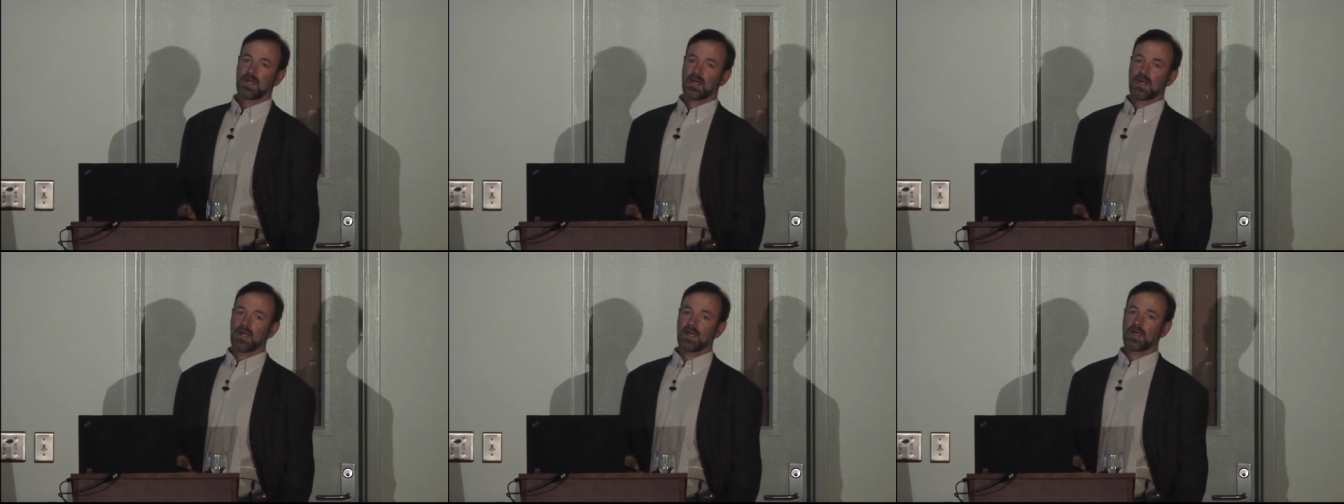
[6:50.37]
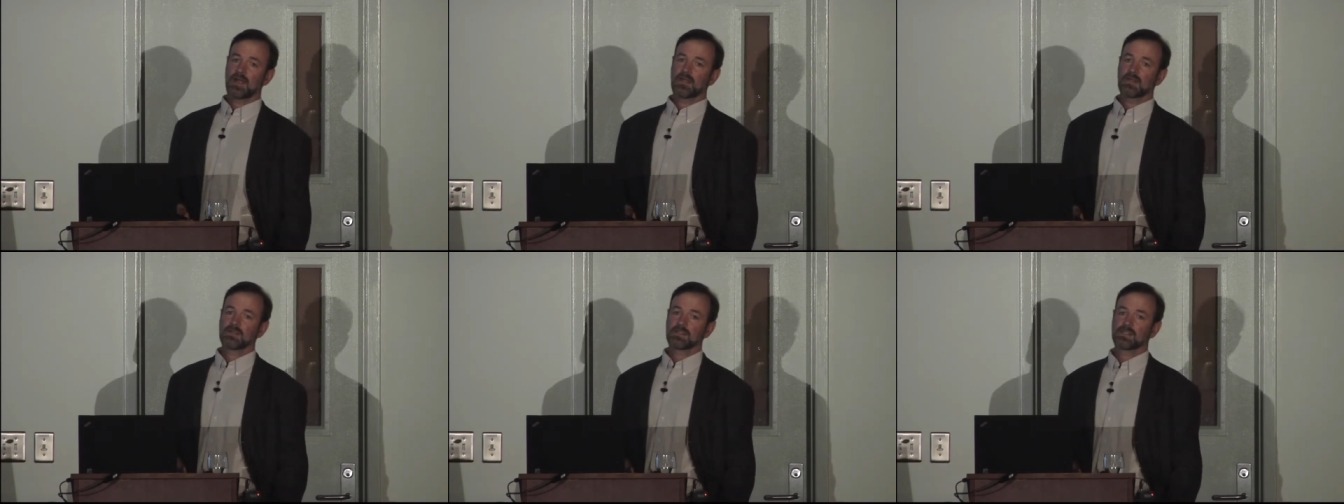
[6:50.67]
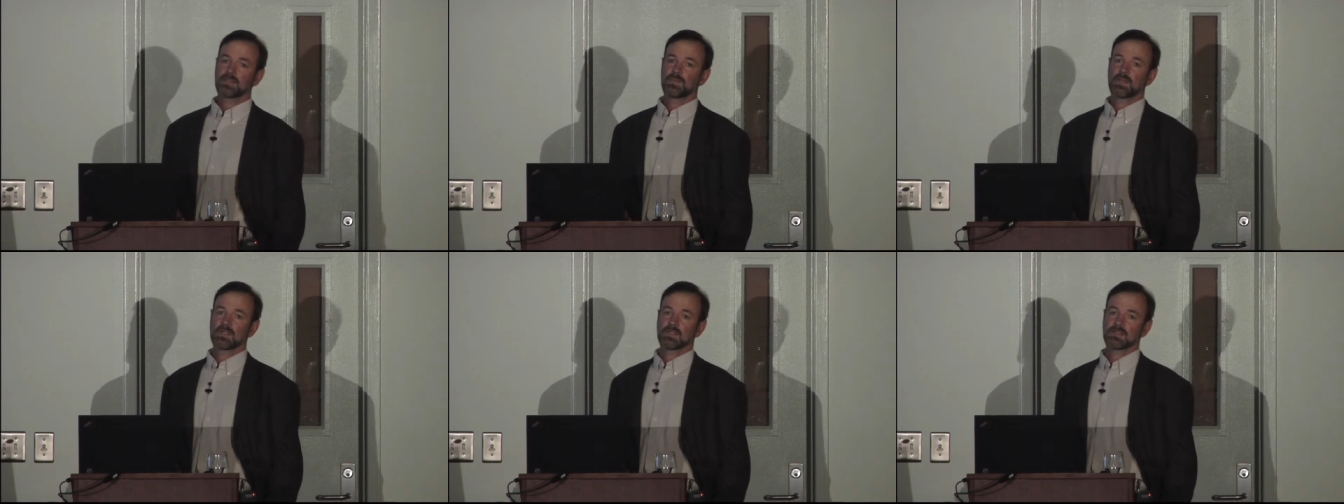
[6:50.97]
and
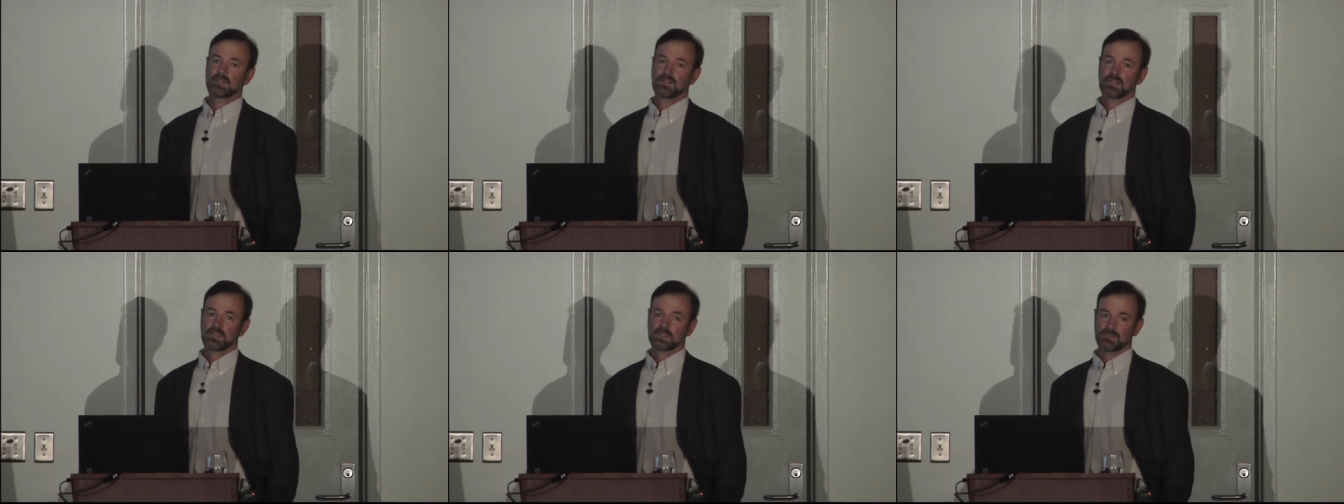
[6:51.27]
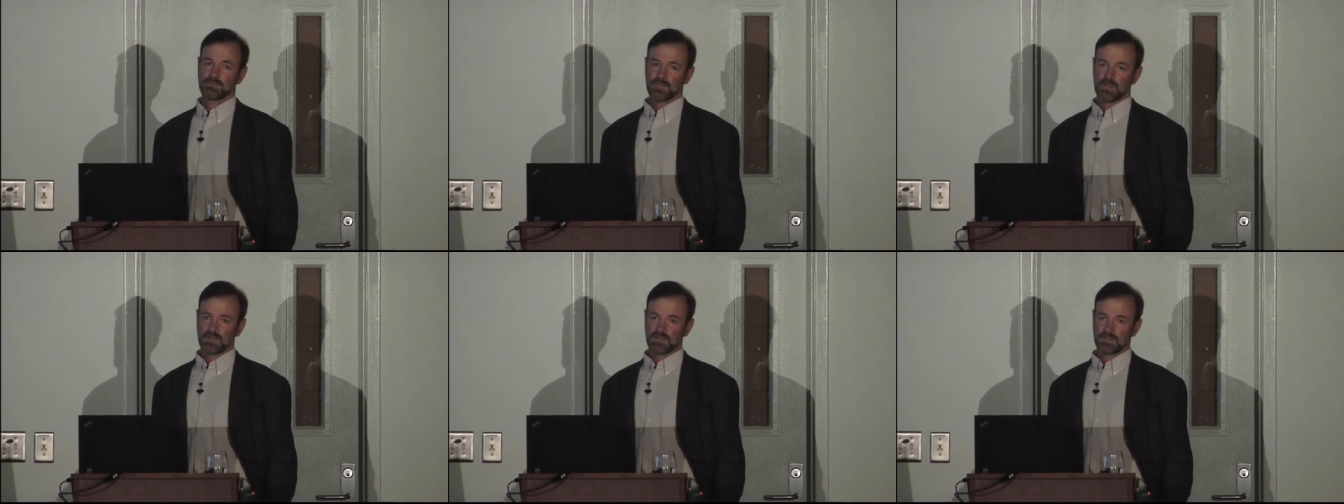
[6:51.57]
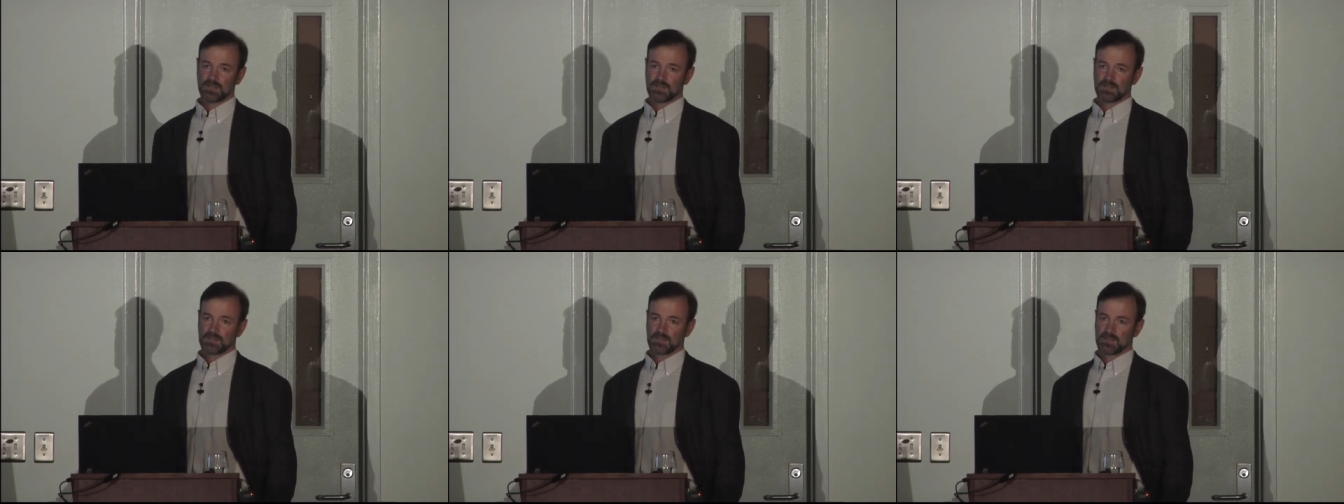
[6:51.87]
spent six
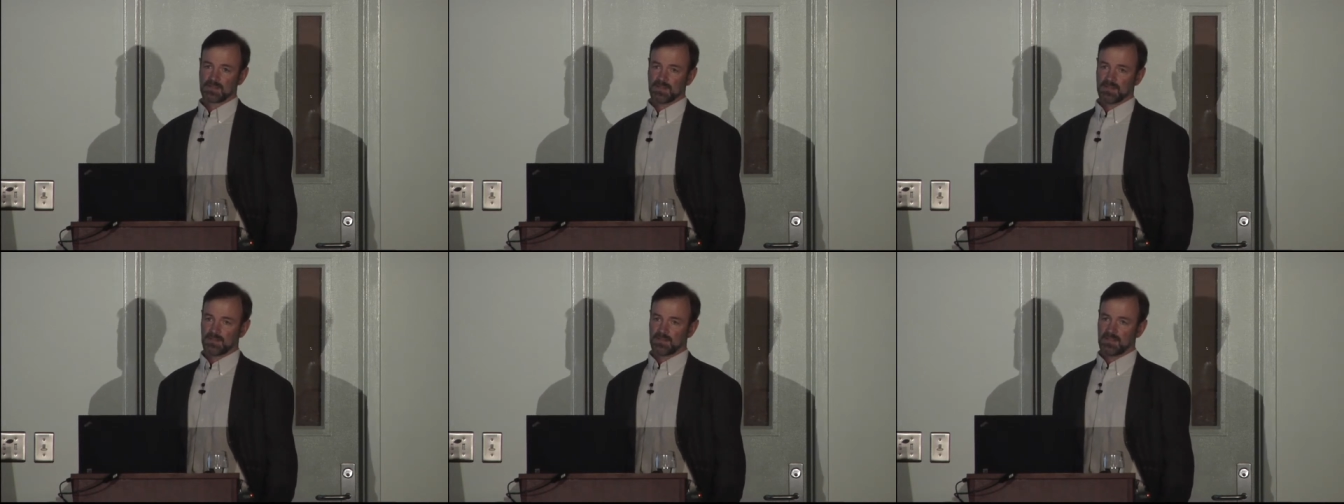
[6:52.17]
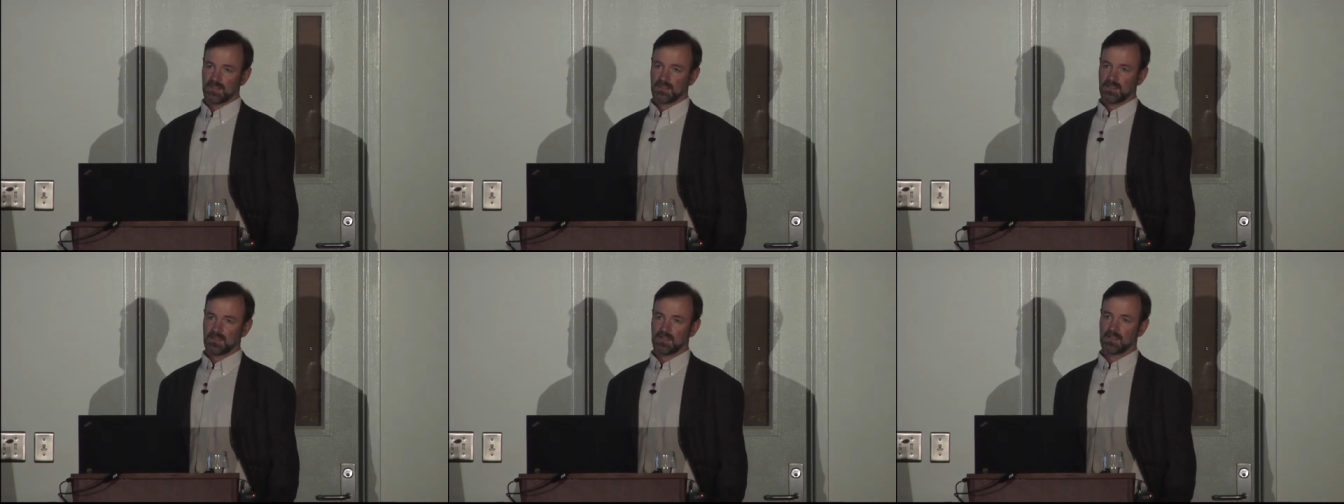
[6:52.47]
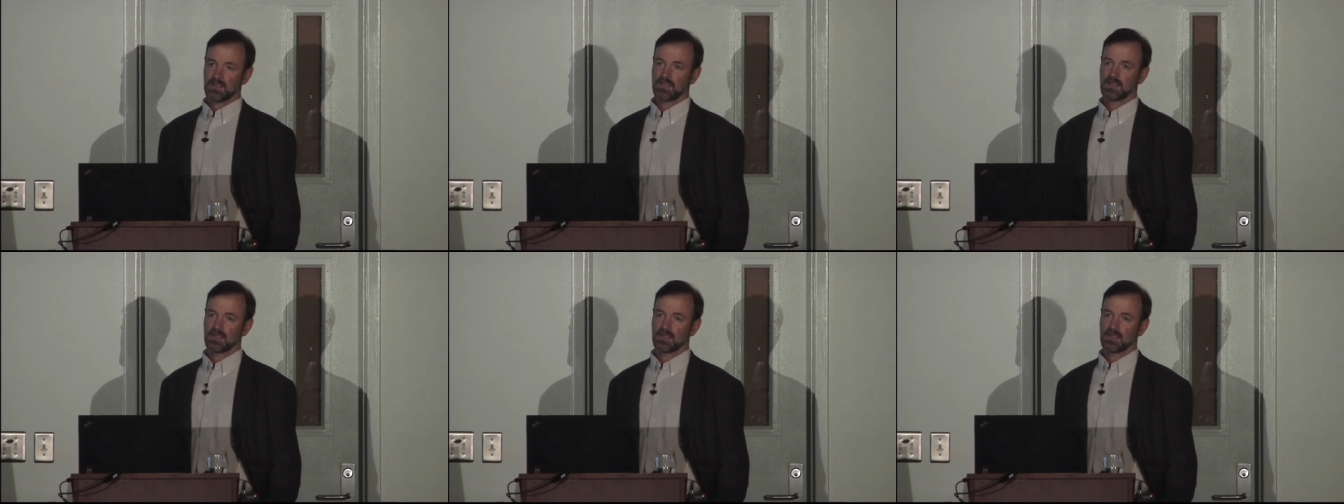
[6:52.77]
months leading